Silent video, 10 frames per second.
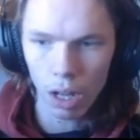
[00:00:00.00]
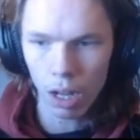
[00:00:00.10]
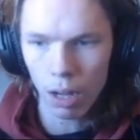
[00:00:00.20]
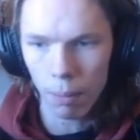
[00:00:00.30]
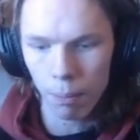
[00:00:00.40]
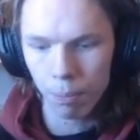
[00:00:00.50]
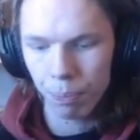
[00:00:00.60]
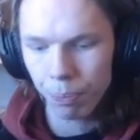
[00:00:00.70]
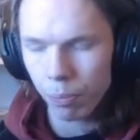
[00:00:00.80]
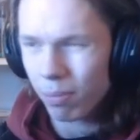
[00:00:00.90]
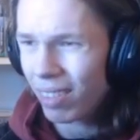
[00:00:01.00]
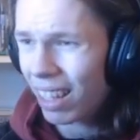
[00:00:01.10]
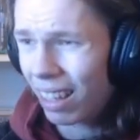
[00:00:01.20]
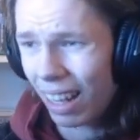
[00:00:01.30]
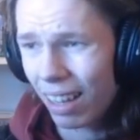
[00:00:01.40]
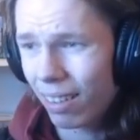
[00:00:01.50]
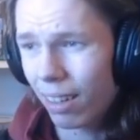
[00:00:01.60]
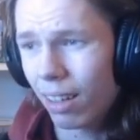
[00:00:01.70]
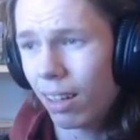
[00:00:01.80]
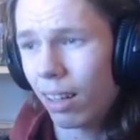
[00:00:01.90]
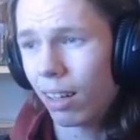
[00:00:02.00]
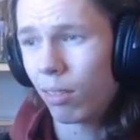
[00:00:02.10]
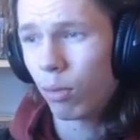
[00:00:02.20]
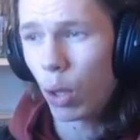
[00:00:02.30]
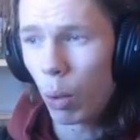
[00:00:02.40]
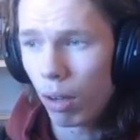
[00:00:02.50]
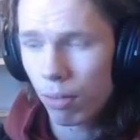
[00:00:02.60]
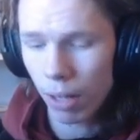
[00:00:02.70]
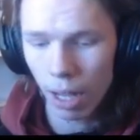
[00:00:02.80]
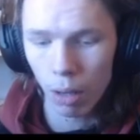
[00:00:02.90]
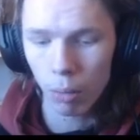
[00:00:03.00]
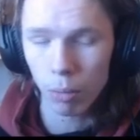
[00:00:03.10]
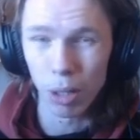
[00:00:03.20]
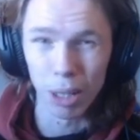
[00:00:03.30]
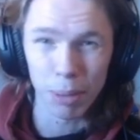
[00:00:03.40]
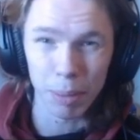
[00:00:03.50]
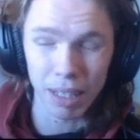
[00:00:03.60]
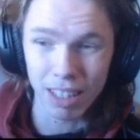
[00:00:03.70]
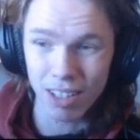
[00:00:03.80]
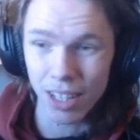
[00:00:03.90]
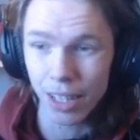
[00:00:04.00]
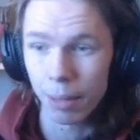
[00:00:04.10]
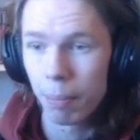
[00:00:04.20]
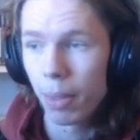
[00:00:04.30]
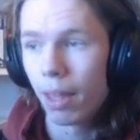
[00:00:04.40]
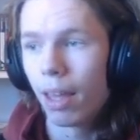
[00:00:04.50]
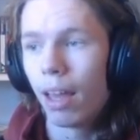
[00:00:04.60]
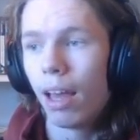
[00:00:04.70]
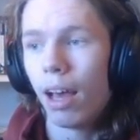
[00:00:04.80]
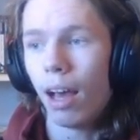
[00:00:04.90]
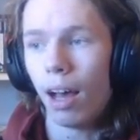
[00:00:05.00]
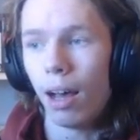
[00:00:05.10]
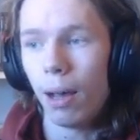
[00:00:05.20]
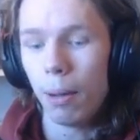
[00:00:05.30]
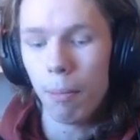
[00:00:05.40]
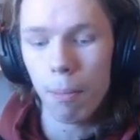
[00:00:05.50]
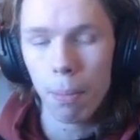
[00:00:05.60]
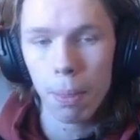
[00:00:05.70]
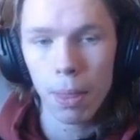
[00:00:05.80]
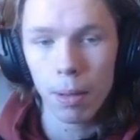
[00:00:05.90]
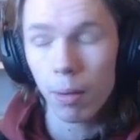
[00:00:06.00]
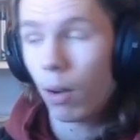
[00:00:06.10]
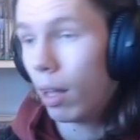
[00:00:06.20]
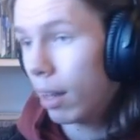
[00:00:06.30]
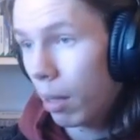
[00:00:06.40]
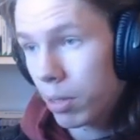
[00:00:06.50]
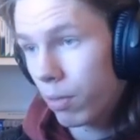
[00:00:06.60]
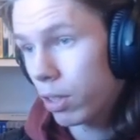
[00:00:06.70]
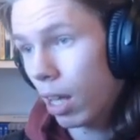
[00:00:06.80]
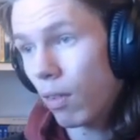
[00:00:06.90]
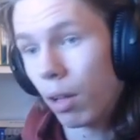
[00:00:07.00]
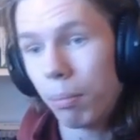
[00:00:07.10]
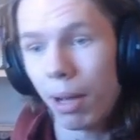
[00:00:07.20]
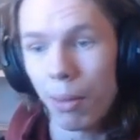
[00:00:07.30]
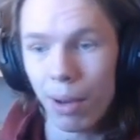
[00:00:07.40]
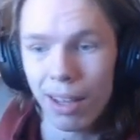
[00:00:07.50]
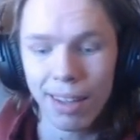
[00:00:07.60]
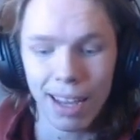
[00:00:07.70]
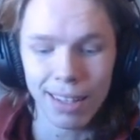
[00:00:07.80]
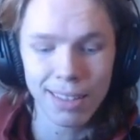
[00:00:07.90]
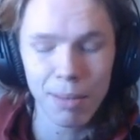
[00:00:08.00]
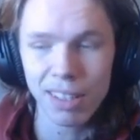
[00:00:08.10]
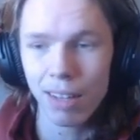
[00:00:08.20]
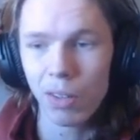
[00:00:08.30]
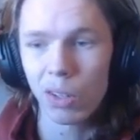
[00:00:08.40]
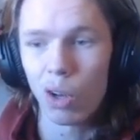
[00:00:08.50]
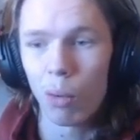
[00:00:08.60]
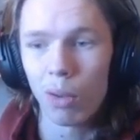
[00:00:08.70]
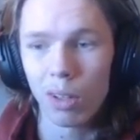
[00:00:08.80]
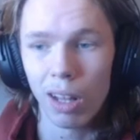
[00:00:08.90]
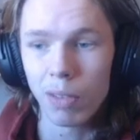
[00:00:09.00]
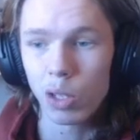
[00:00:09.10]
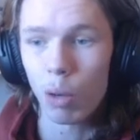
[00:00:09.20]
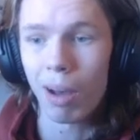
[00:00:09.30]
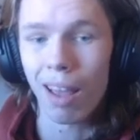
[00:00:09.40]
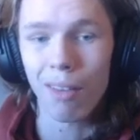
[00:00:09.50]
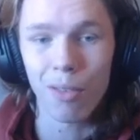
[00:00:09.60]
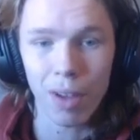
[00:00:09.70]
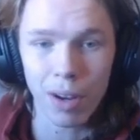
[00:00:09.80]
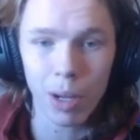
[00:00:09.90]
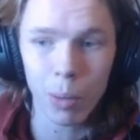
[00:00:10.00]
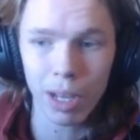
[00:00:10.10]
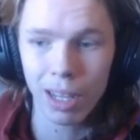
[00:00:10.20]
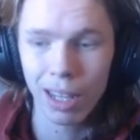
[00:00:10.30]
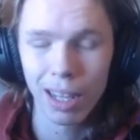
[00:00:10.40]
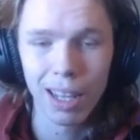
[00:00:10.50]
and he has a few of now, one of them coming out this year. And that was the first level, by the way. Yeah, some of these levels go by very quick.